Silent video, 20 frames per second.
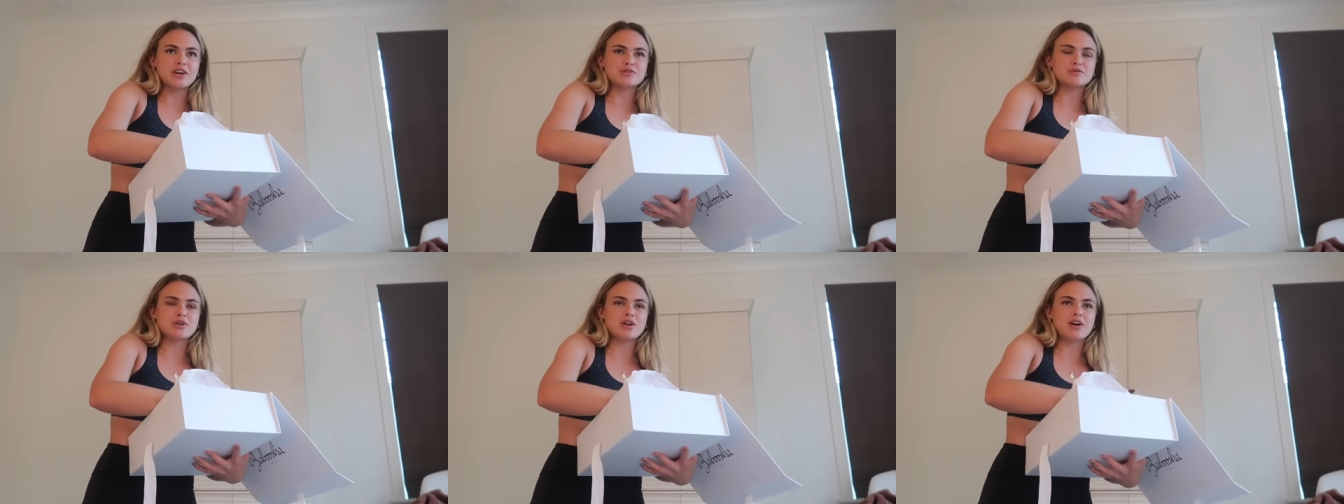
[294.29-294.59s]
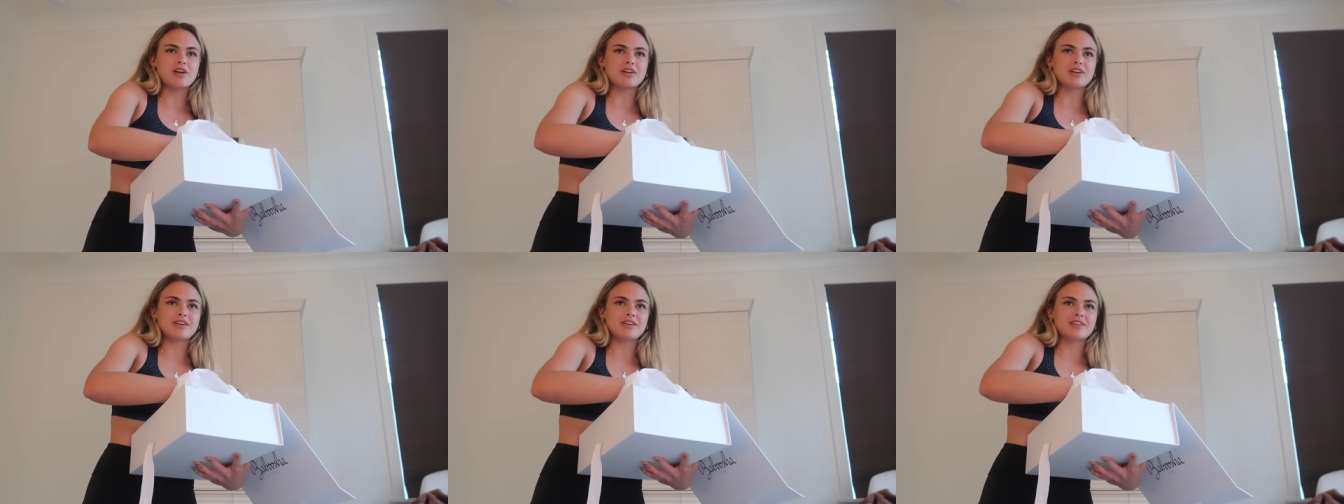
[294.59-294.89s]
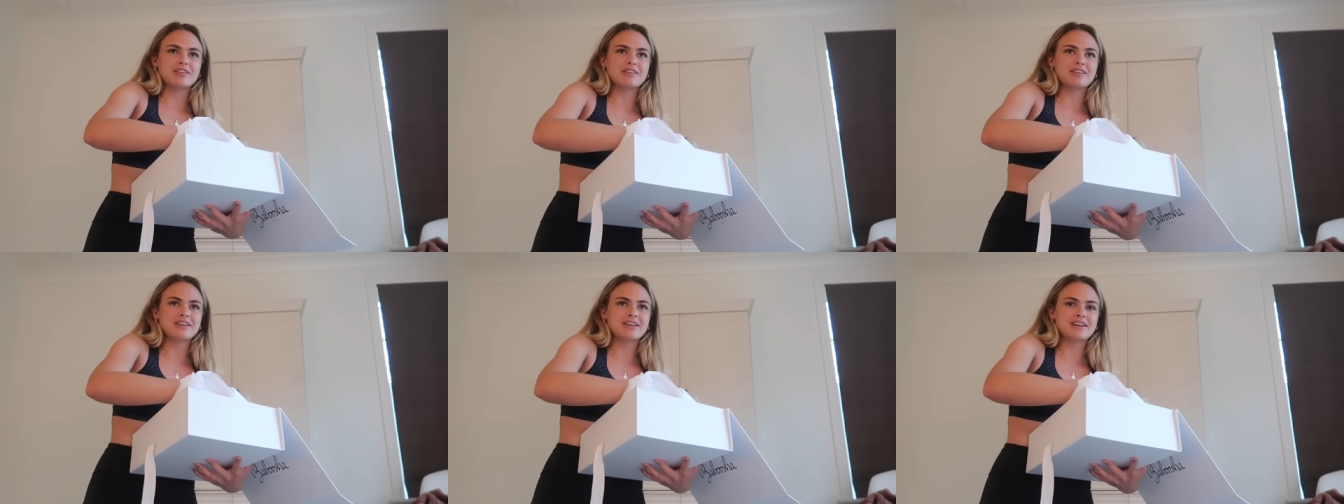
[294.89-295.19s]
Guess what color?
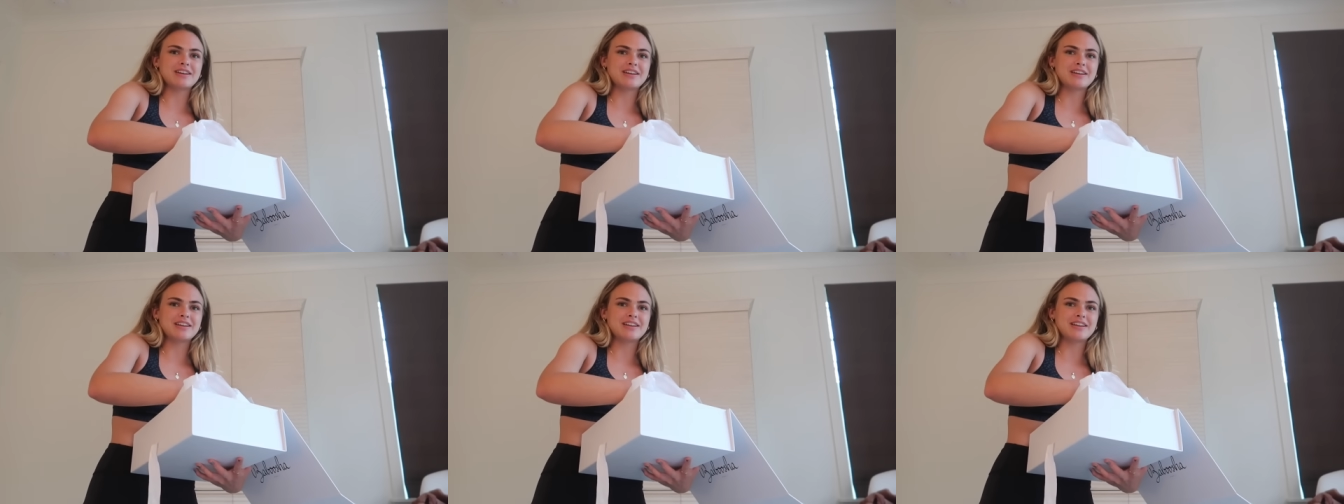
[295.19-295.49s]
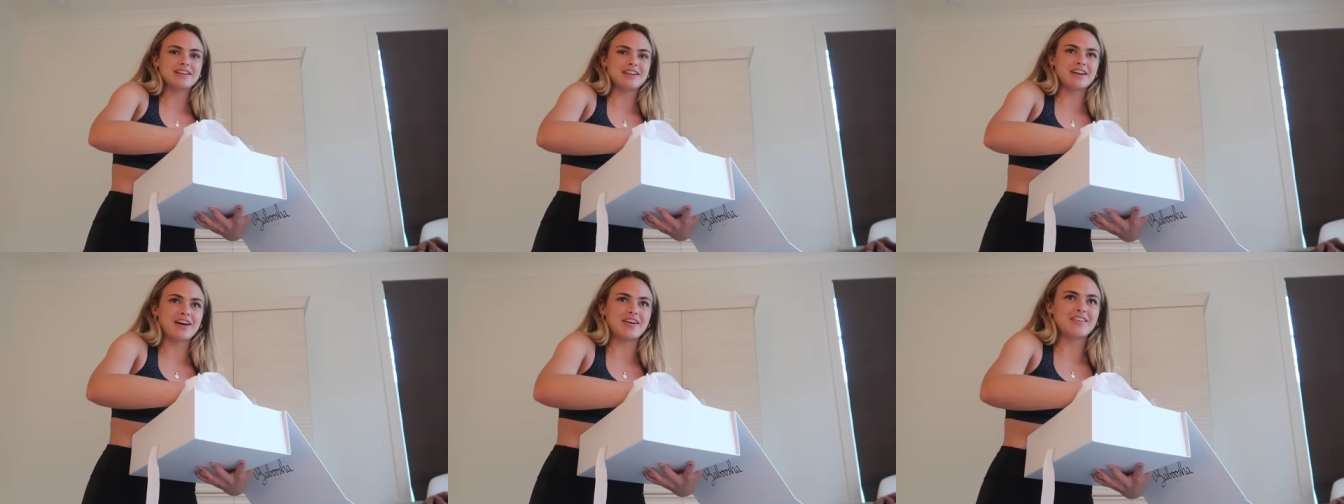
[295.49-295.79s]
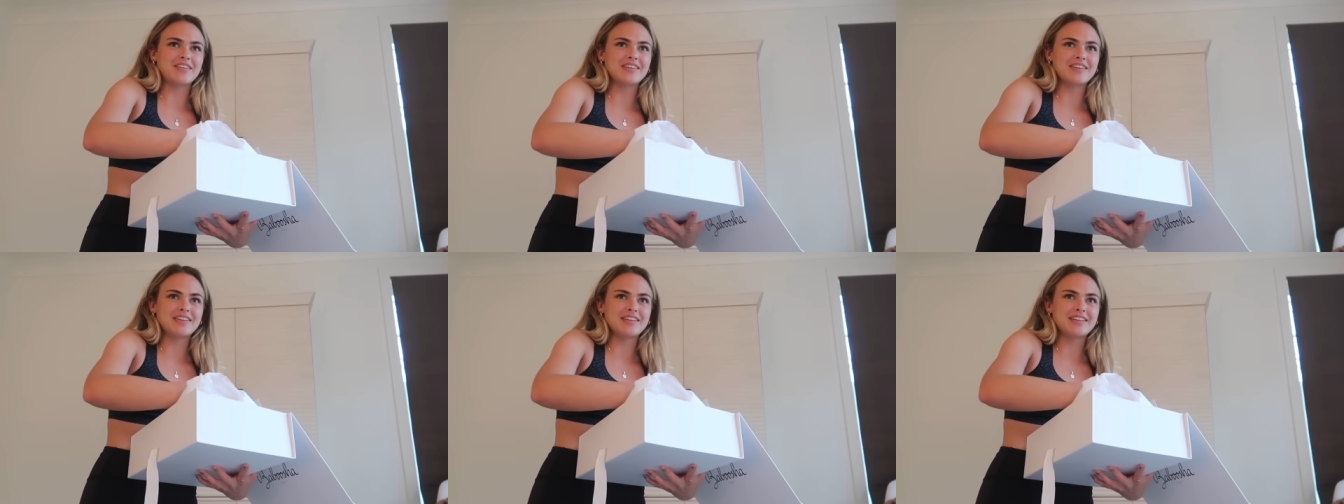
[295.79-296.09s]
Green?
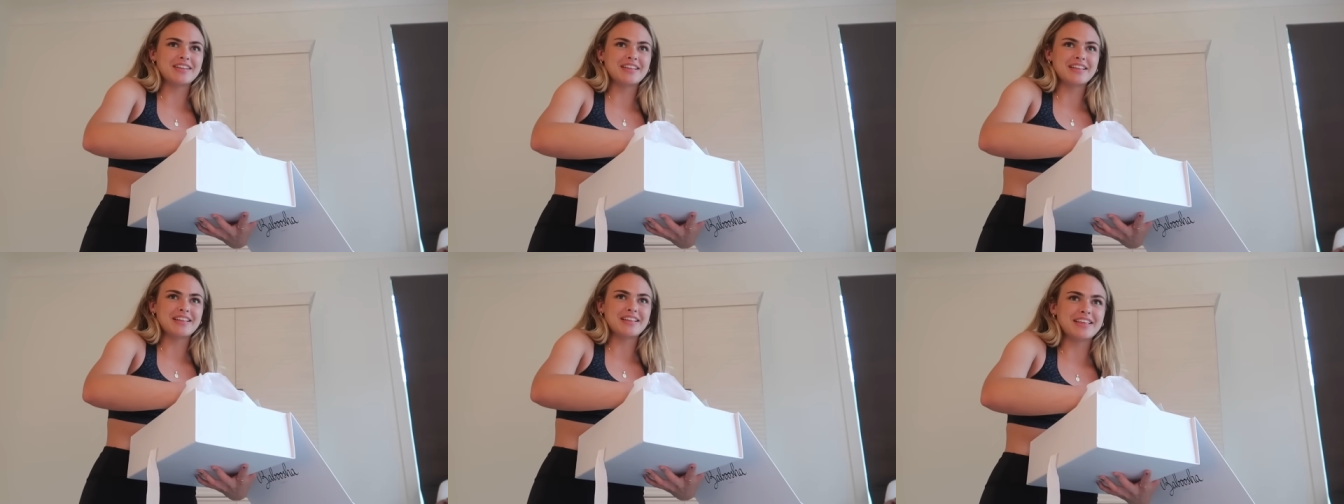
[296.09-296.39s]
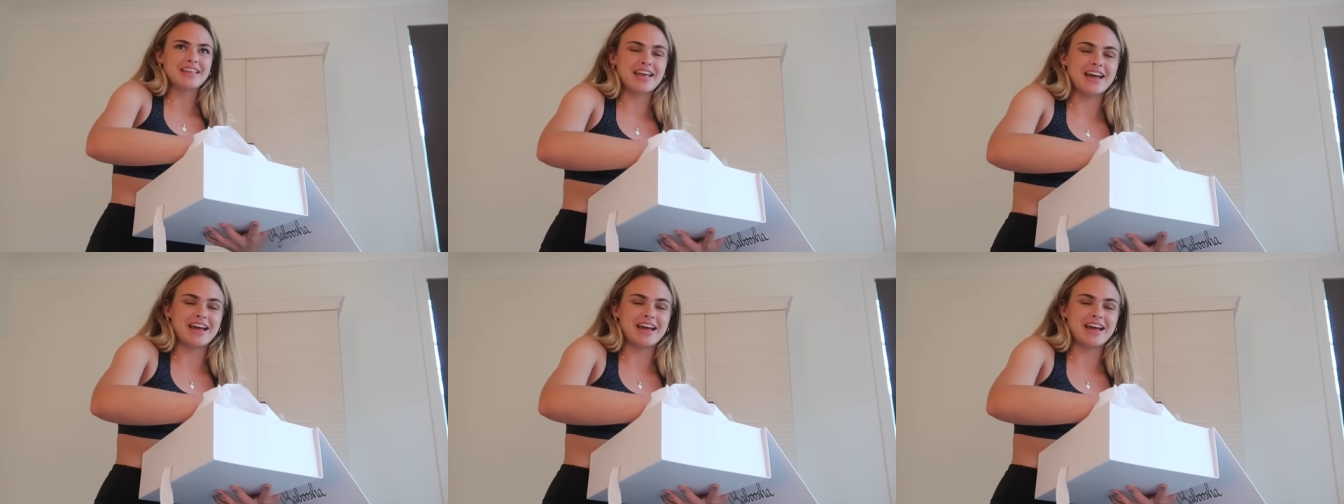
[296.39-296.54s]
No. What?